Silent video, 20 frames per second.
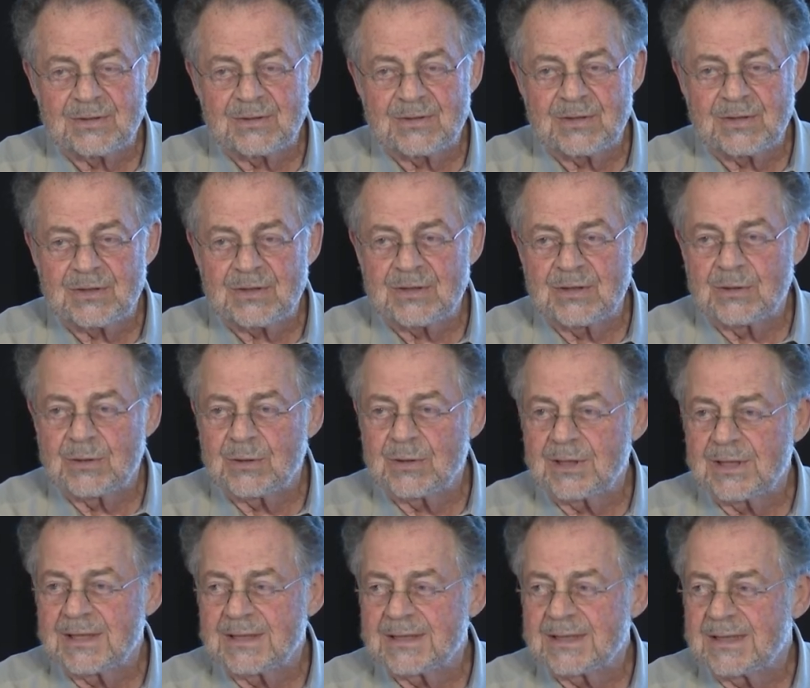such an
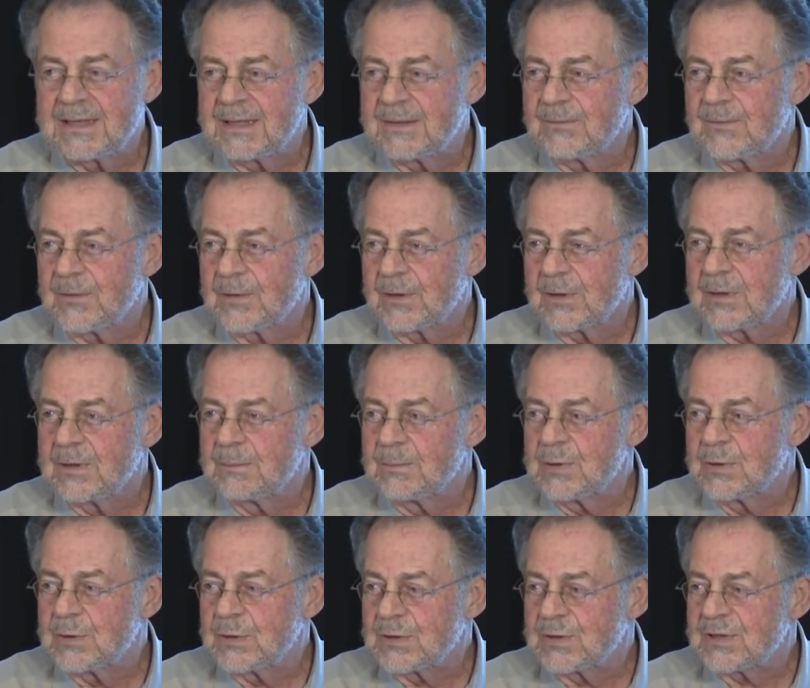early time for
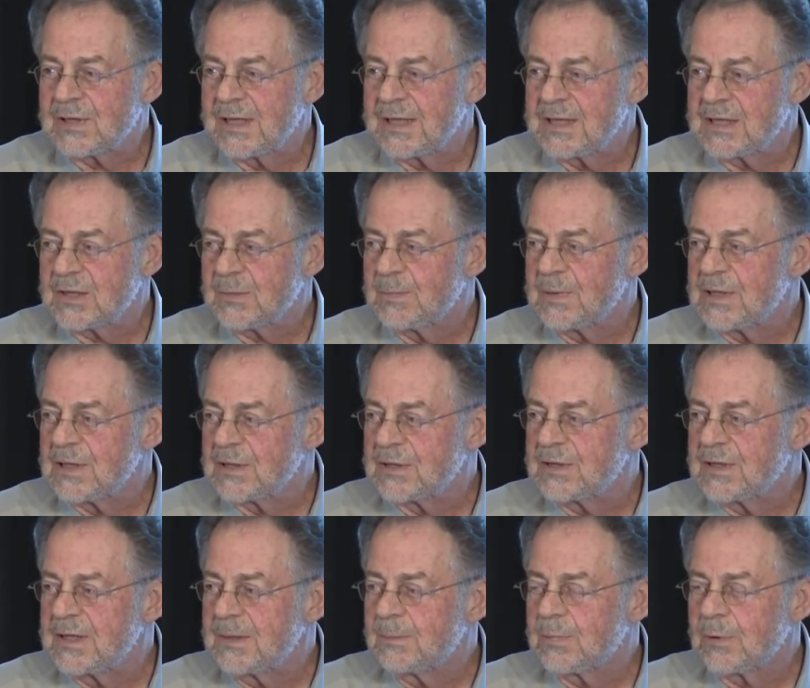computer science
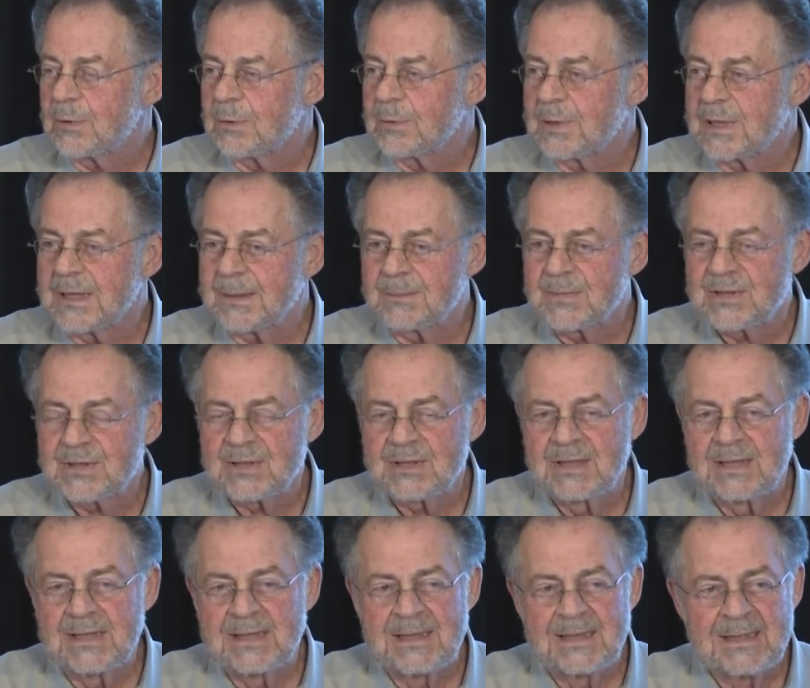PhD programs.
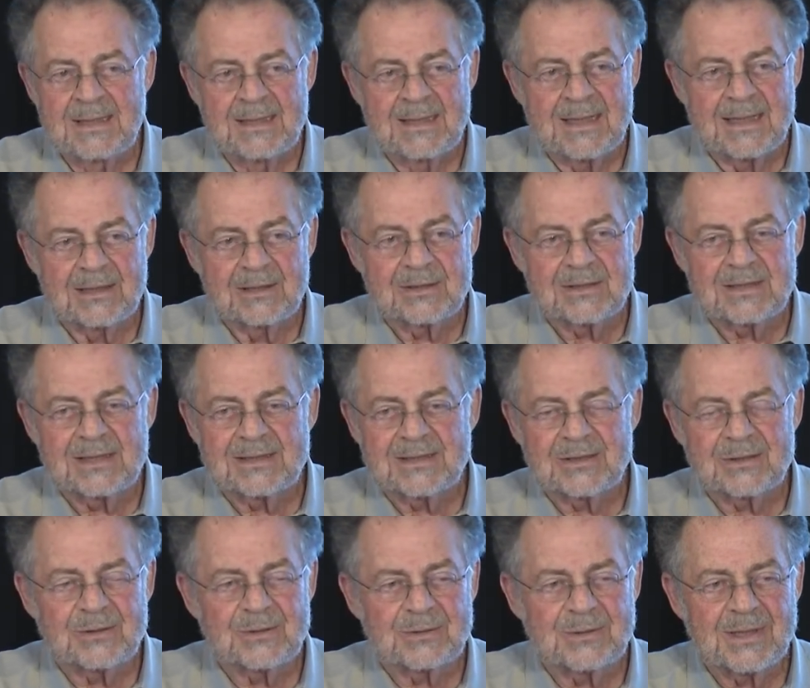I looked at the
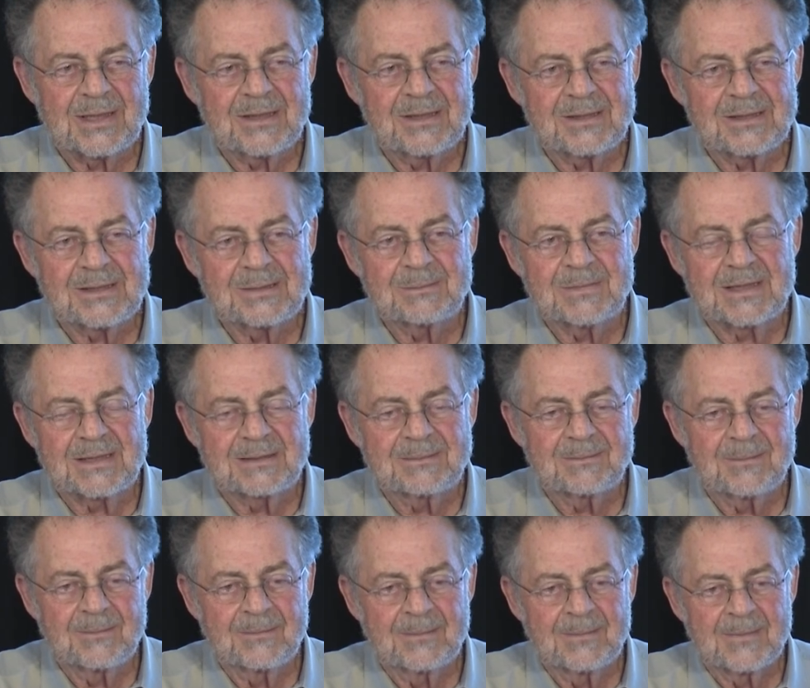curriculum and
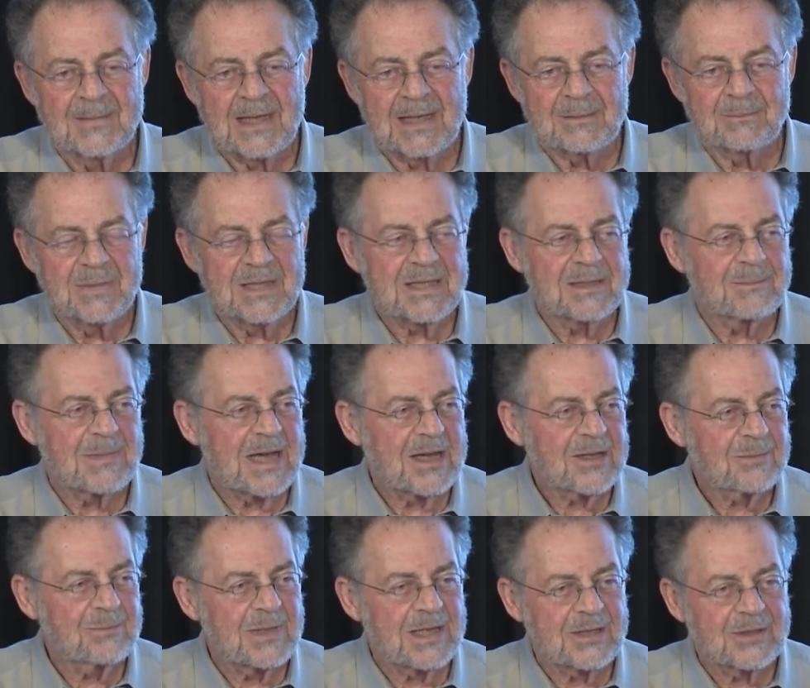I'd been a
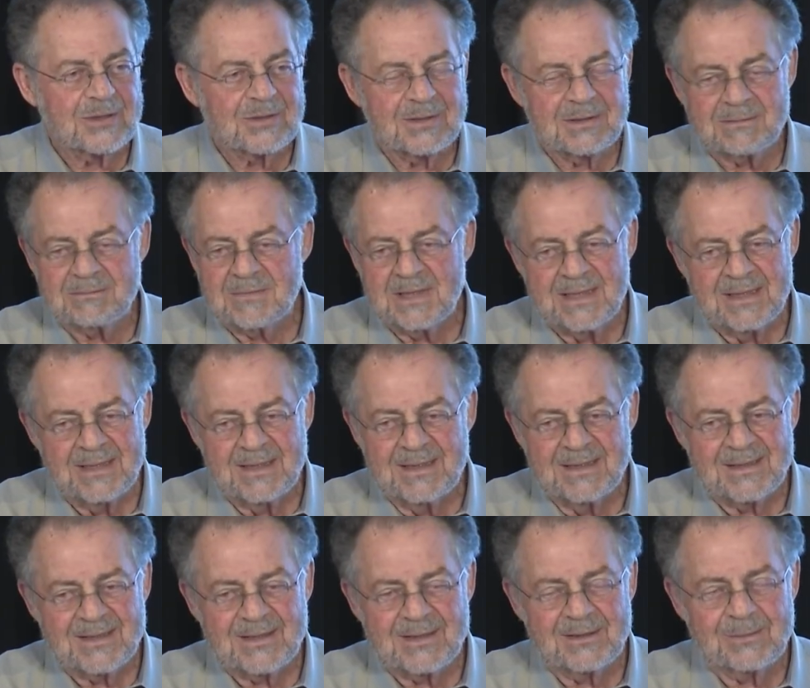math major and
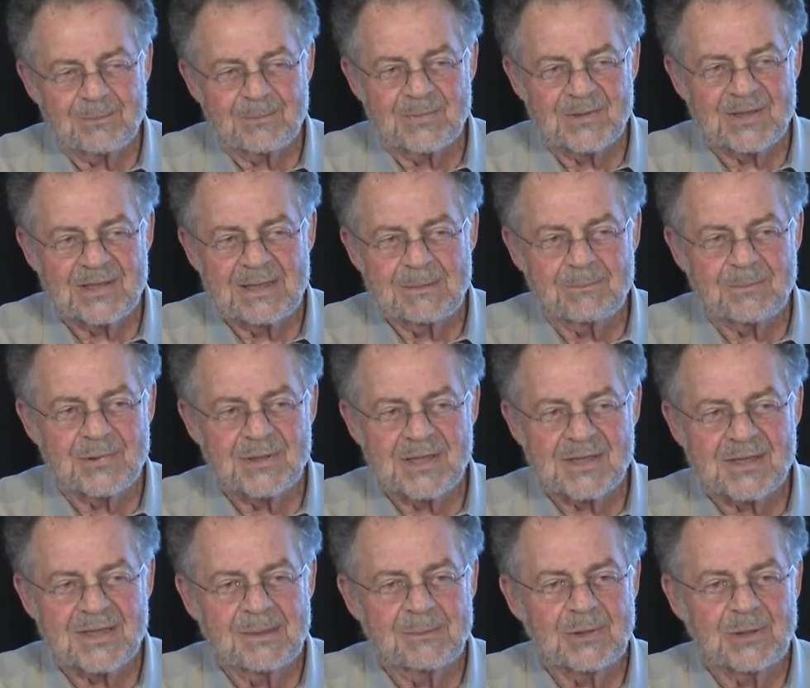still seemed pretty
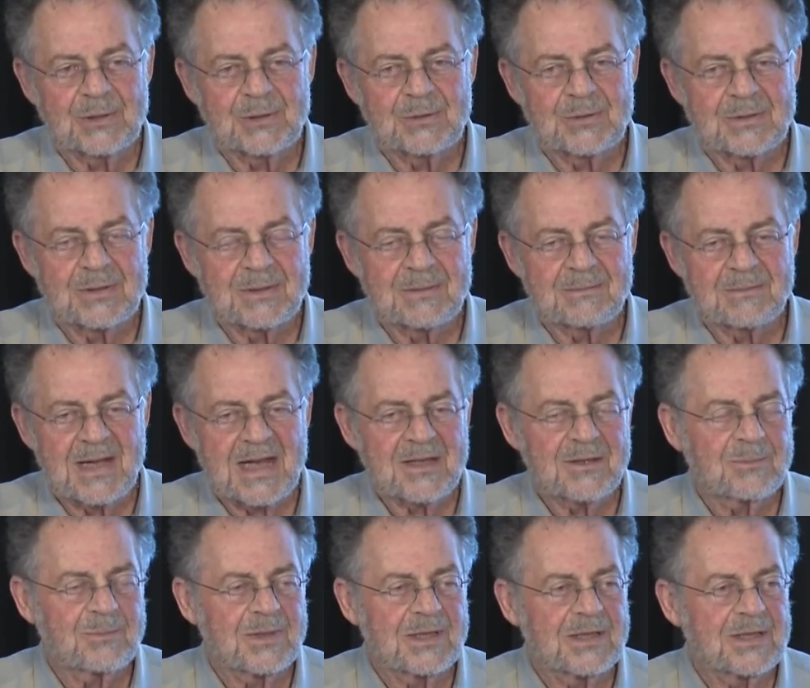similar to a
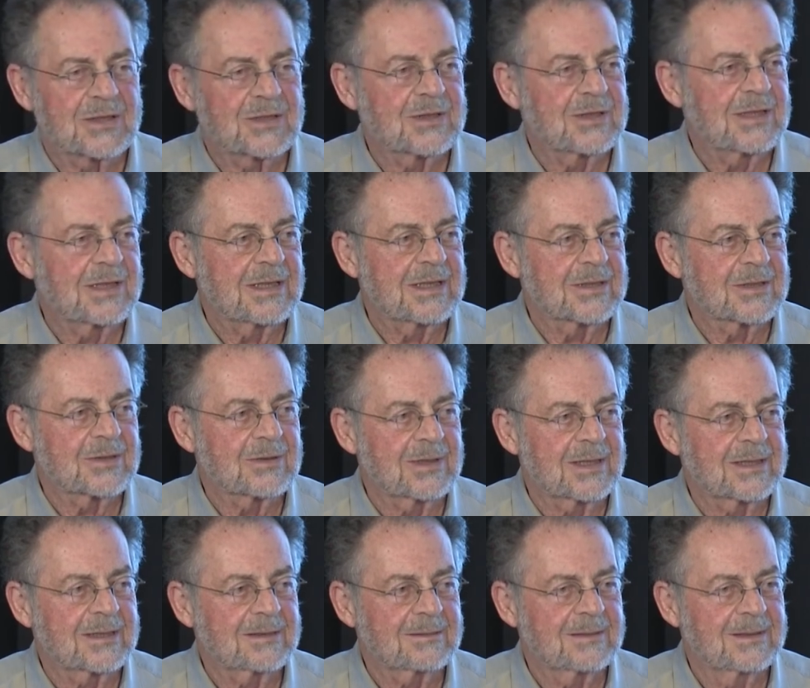math PhD, and so
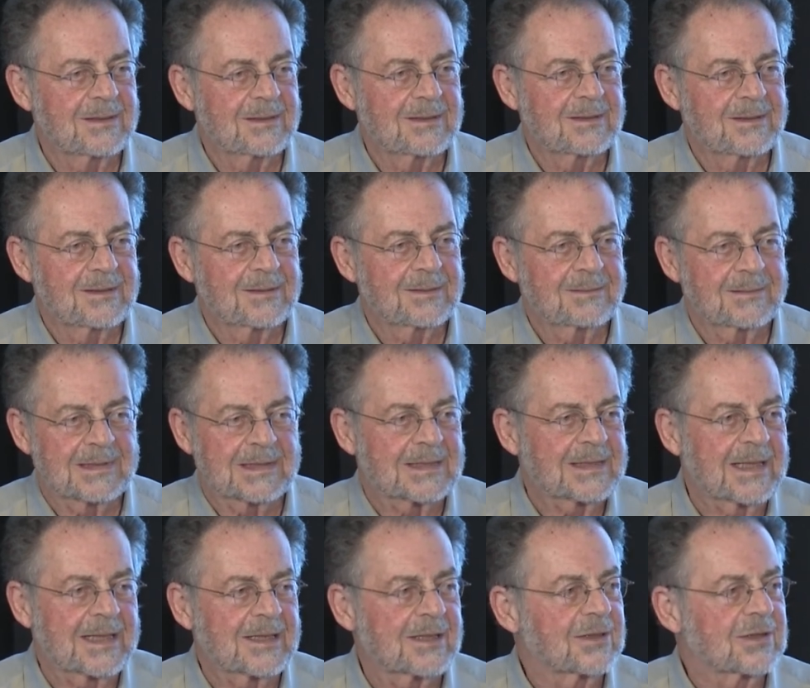I
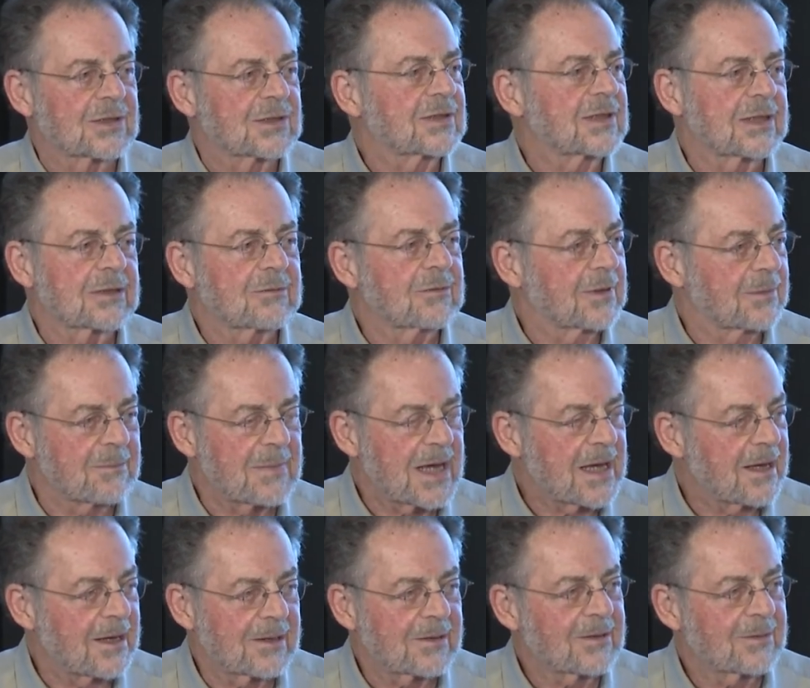decided to stick with
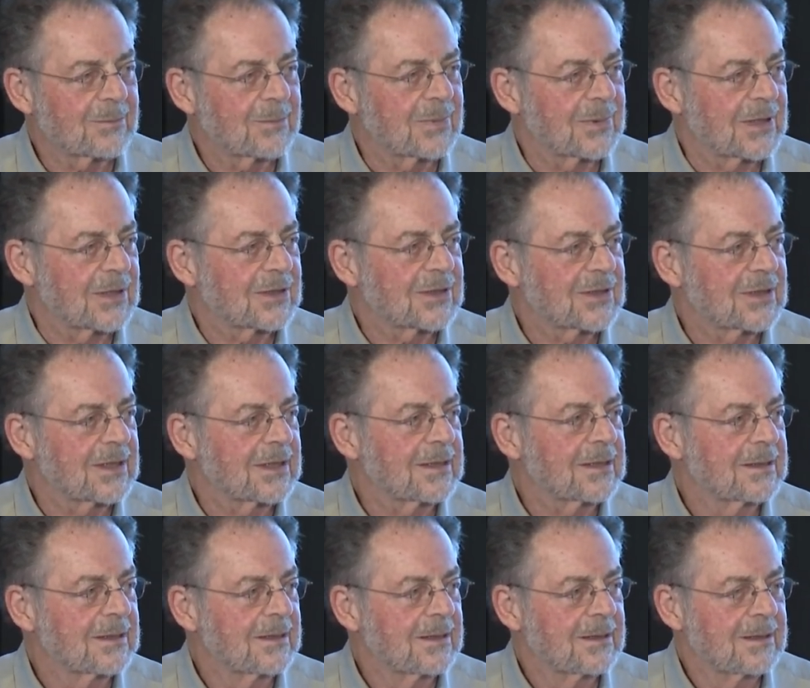math PhD.
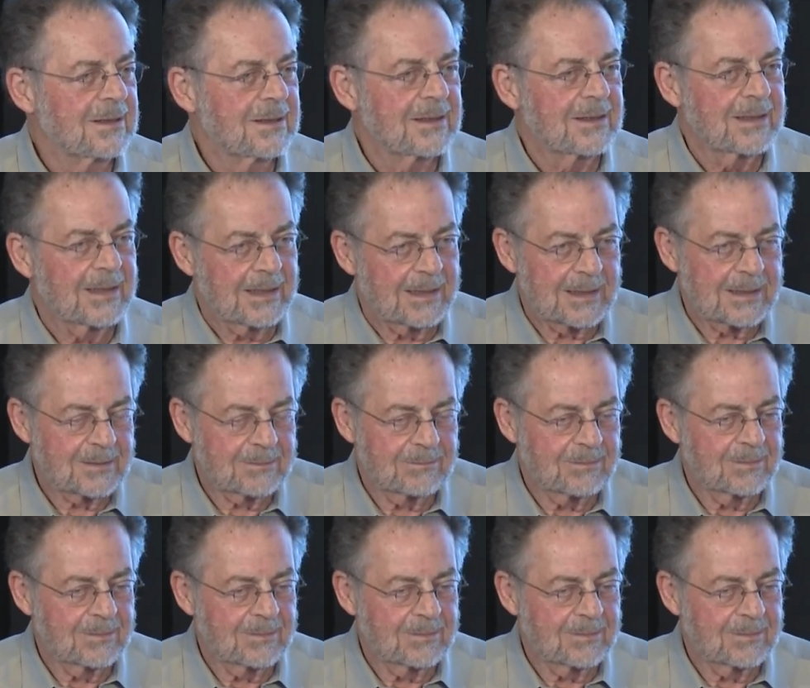And I